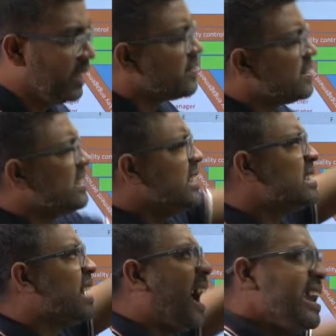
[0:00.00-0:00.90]
This is
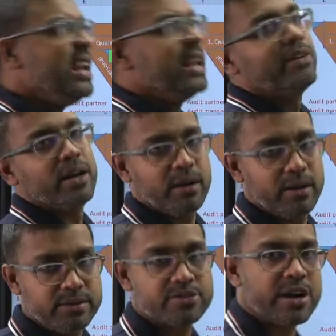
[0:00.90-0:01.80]
high level
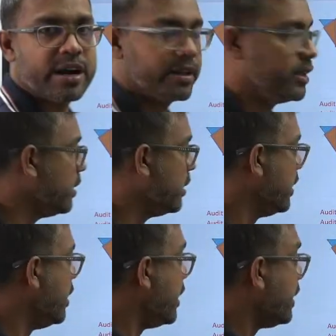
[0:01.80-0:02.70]
strategy.
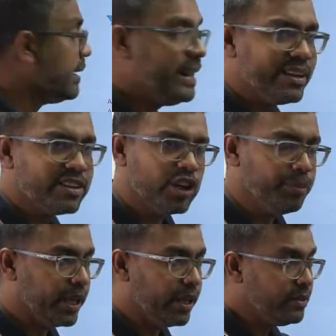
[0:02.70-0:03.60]
Direction
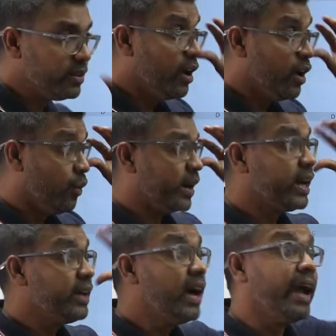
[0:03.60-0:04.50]
means what
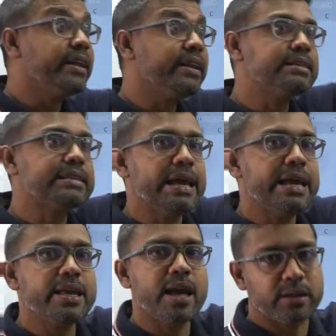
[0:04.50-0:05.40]
are the high risk
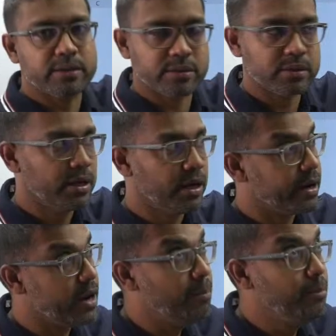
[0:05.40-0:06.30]
areas?
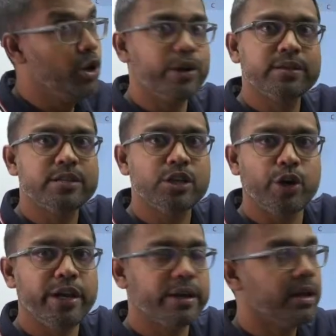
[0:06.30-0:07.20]
WTC
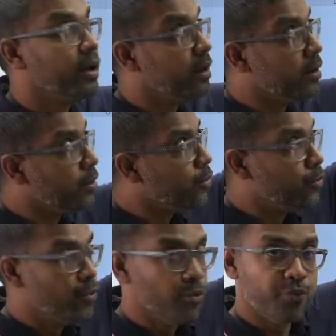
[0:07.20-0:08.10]
audit,
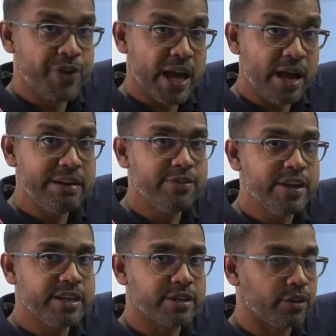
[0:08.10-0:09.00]
fair
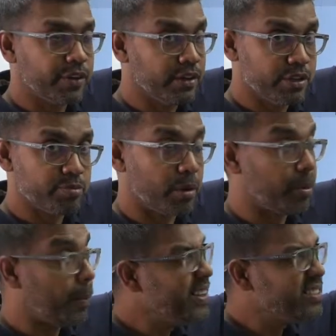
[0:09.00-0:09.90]
valuation of investment
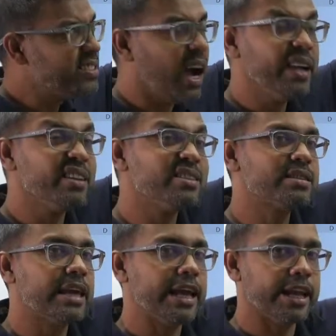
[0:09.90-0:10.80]
property is the high
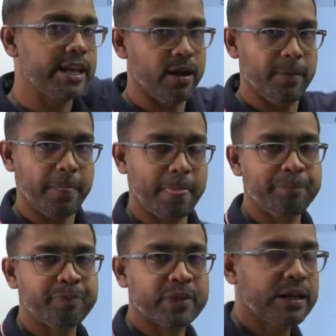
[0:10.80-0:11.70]
risk area.
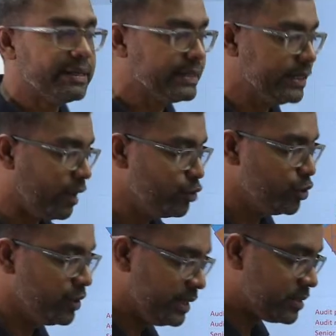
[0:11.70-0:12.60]
Let's say now
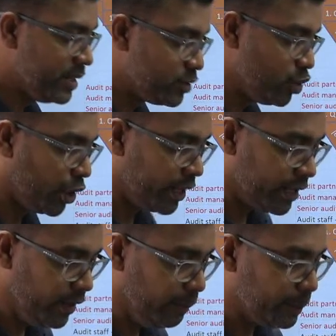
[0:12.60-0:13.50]
these days you are
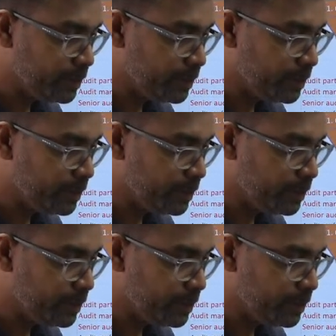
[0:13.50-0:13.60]
auditing